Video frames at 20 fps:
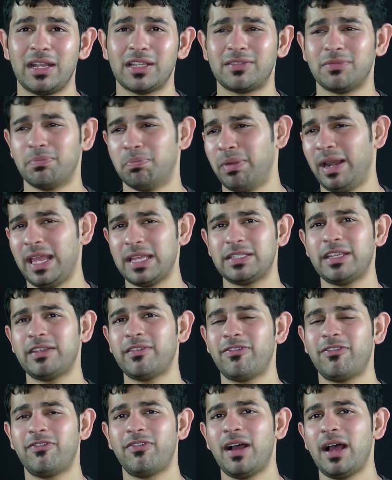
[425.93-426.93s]
It's blazing
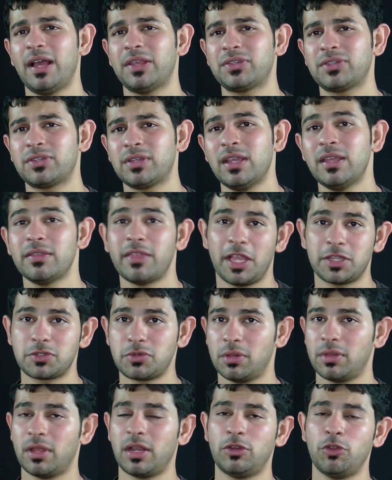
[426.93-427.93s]
fast thanks
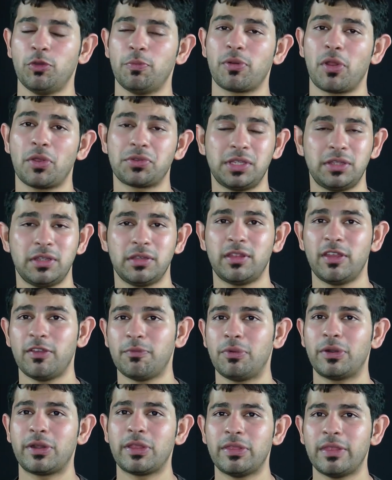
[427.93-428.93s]
to all that new processing that they've
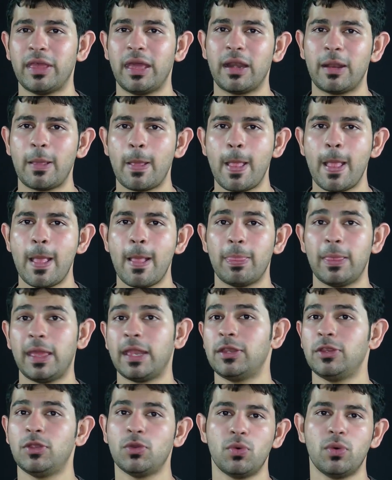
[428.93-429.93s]
put in there, their
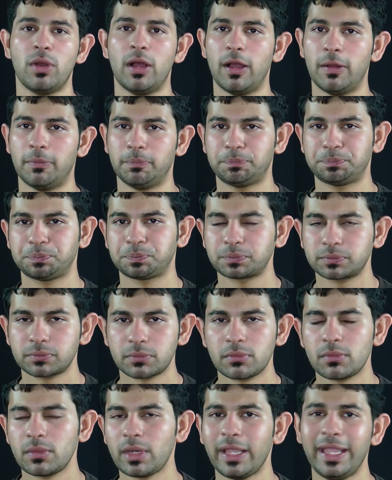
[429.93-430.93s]
new
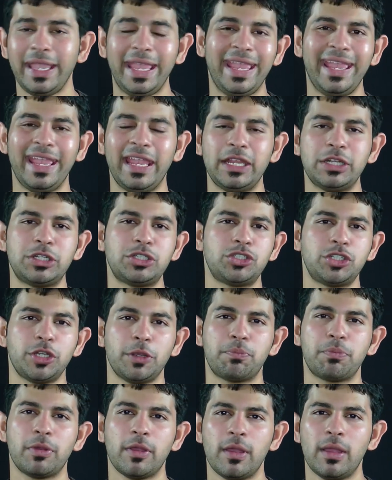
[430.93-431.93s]
A8
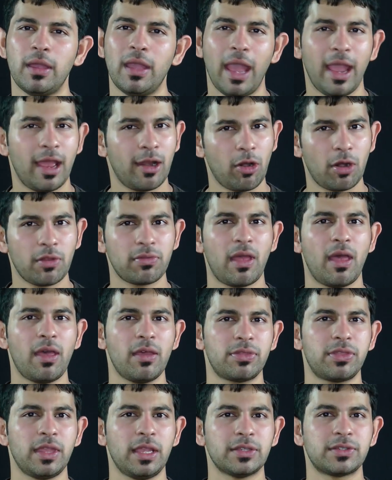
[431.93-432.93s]
chip, and a lot of the
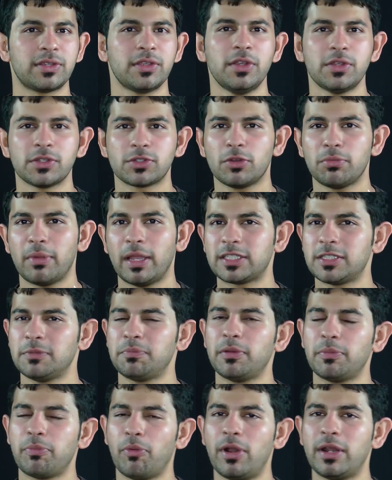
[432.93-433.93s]
other things. So my
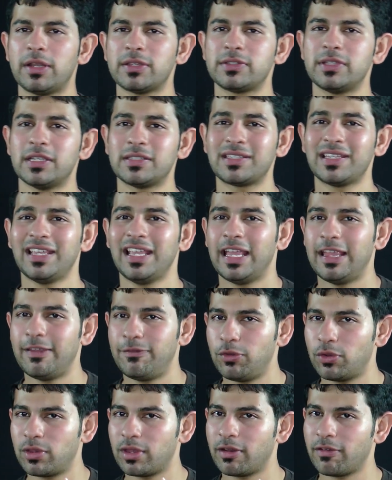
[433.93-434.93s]
simple point is this: if
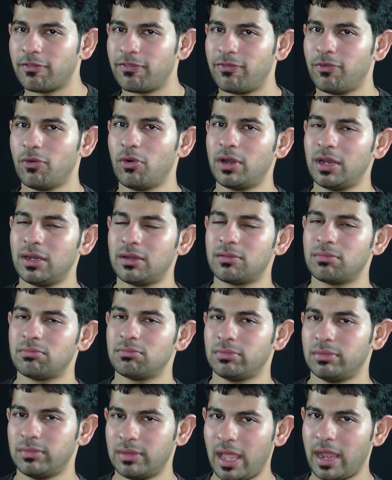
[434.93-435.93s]
you can afford
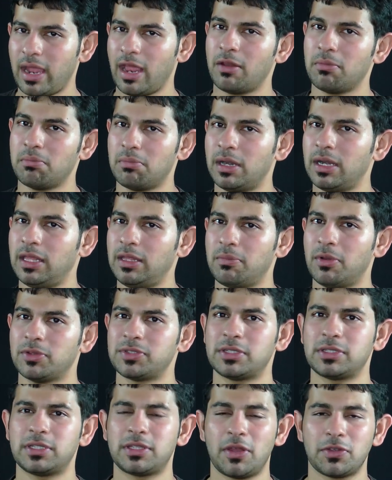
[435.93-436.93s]
it, that kind of money, about
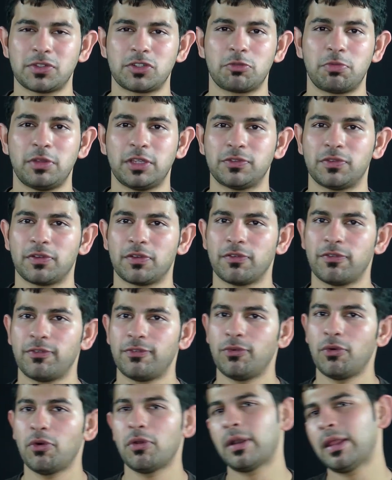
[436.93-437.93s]
60,000 rupees for a
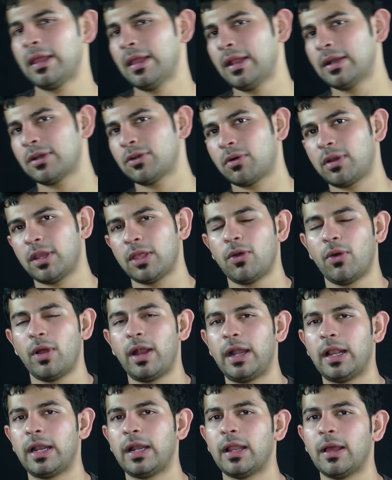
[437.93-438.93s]
phone, totally go
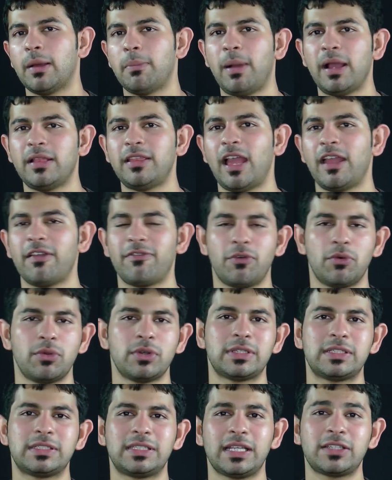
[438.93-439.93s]
ahead and buy the
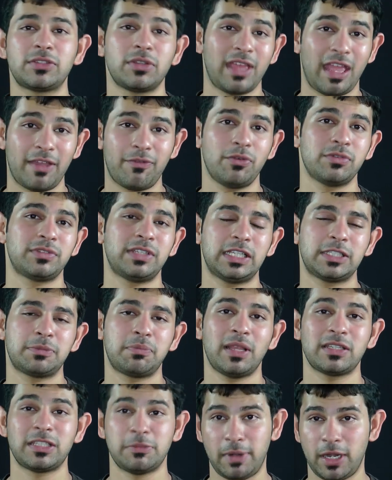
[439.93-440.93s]
iPhone 6 or the iPhone 6
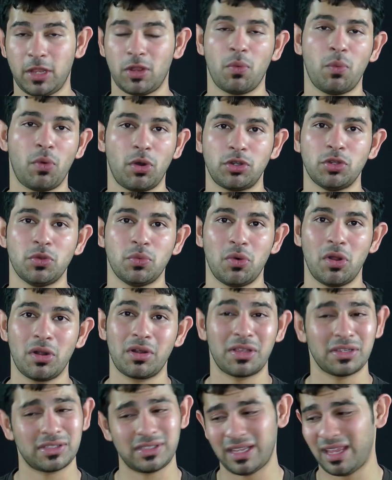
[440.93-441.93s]
Plus, depending on what you want,
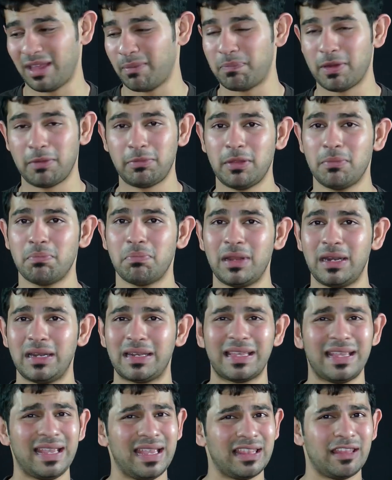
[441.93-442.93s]
because they are premium
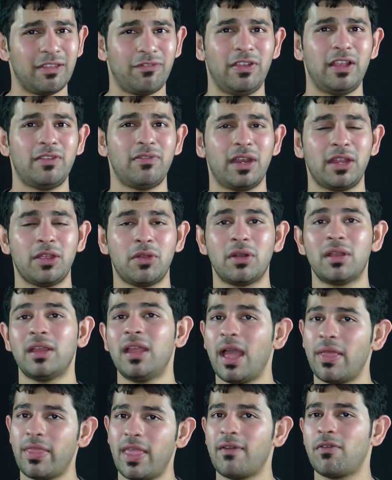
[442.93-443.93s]
built, they feel very good,
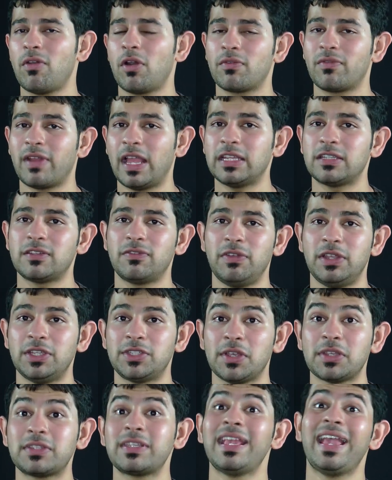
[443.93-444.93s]
they have a lot of nice
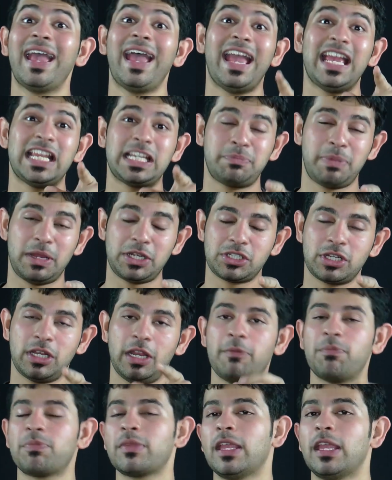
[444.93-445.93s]
features,
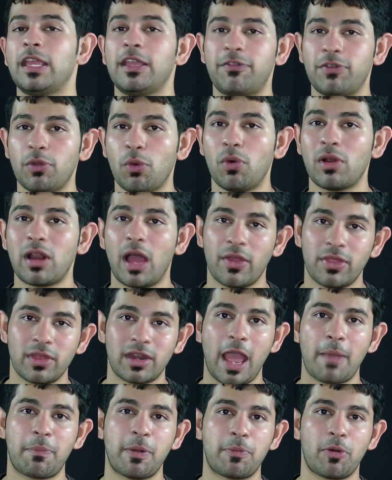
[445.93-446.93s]
especially if you own other
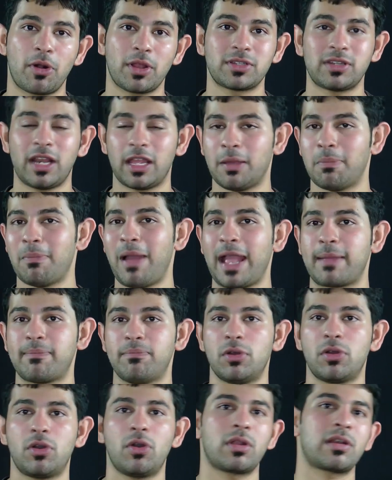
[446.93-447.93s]
Apple products like a
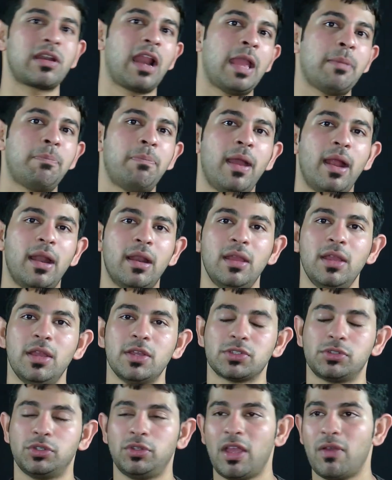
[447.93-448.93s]
MacBook or an
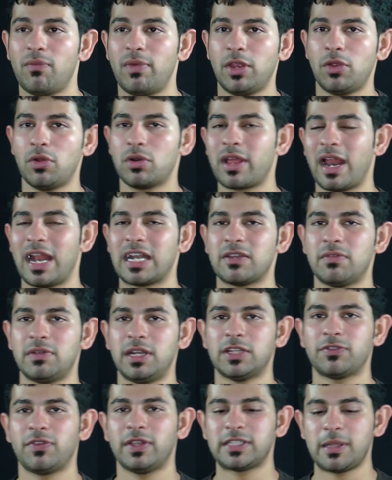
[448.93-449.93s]
iPad, so you have very good
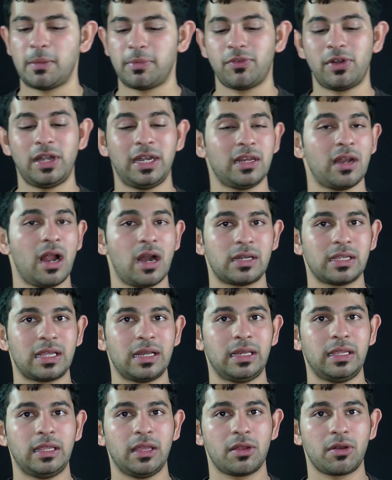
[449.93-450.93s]
connectivity. For example, if you're reading an
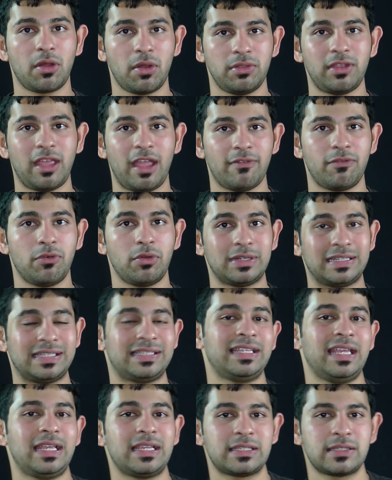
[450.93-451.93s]
article here on the iPhone
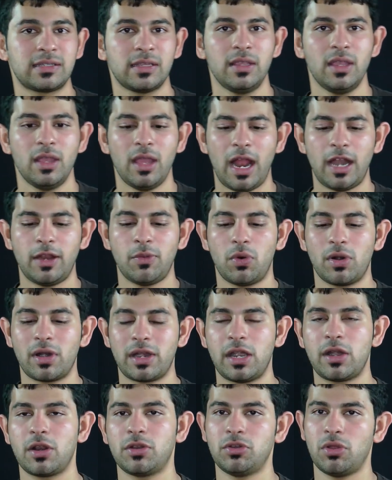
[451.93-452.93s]
6 and you want to
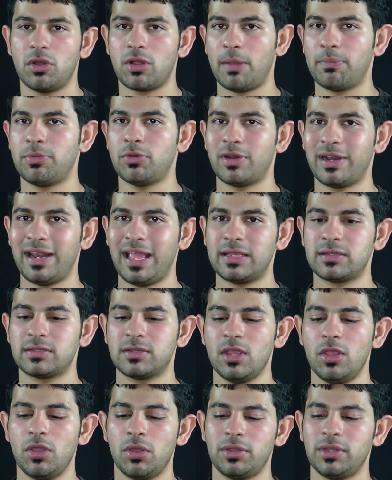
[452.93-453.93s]
read it on your computer next,
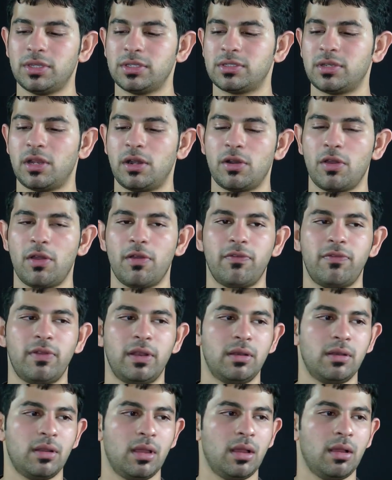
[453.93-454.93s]
you just turn it off,
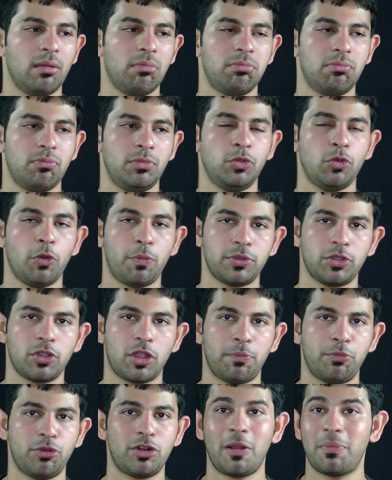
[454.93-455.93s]
and when you open your
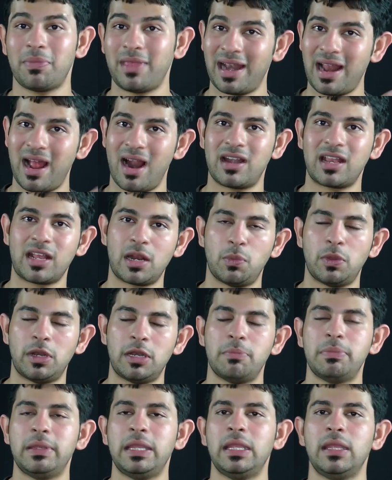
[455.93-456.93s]
computer up, that article
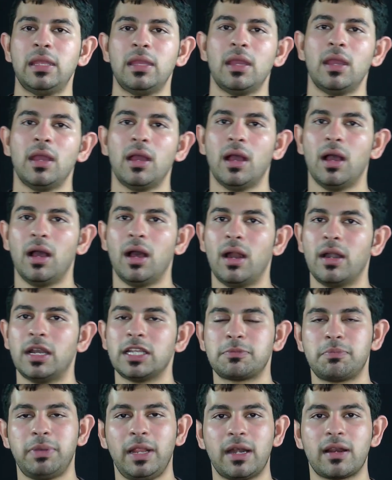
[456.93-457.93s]
will be
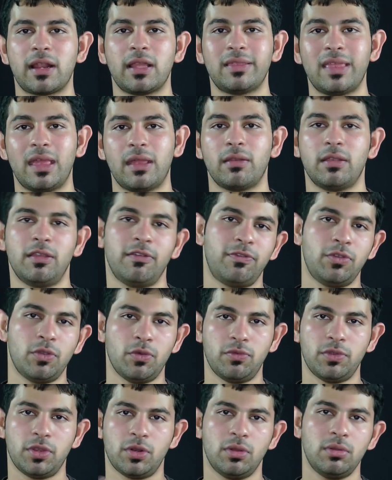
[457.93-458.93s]
displayed right there if
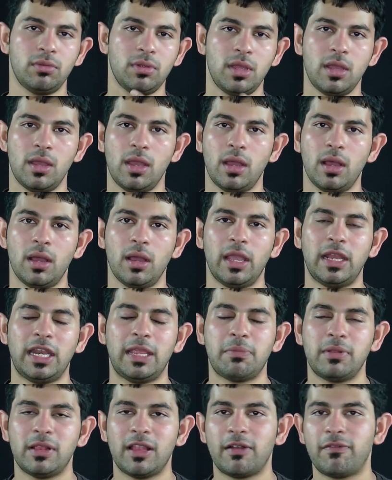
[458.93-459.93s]
you
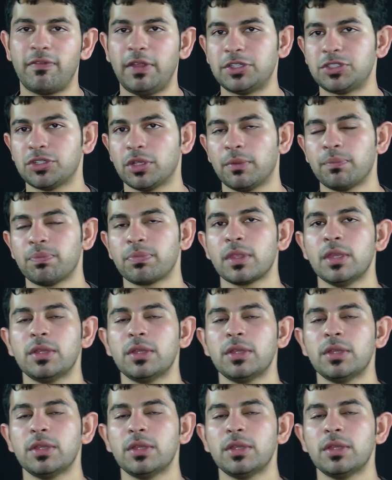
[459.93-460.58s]
enable that feature.